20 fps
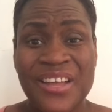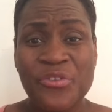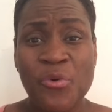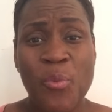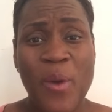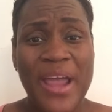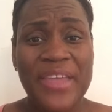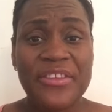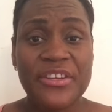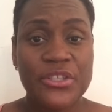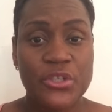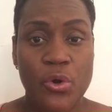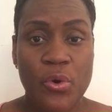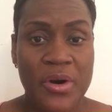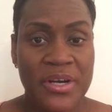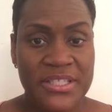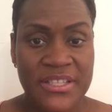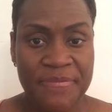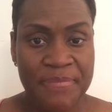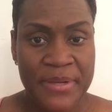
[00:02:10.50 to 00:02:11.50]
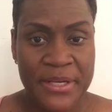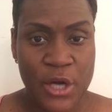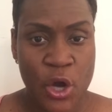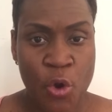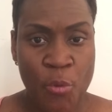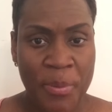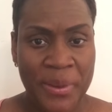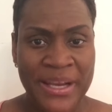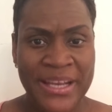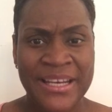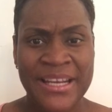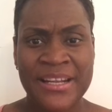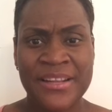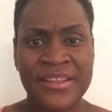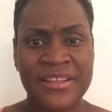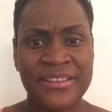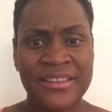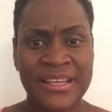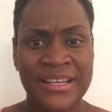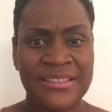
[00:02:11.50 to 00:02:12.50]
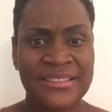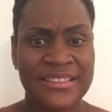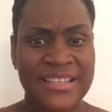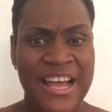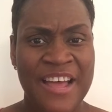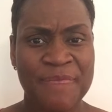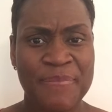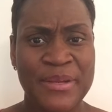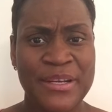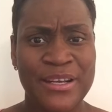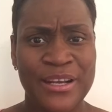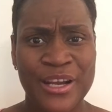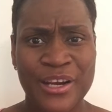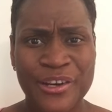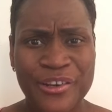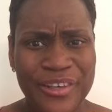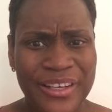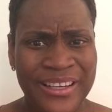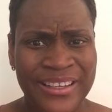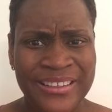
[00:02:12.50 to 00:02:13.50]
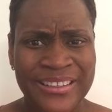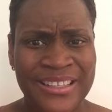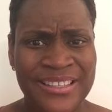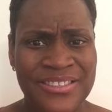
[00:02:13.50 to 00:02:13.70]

the way the doors have been opening and the things that I've been learning,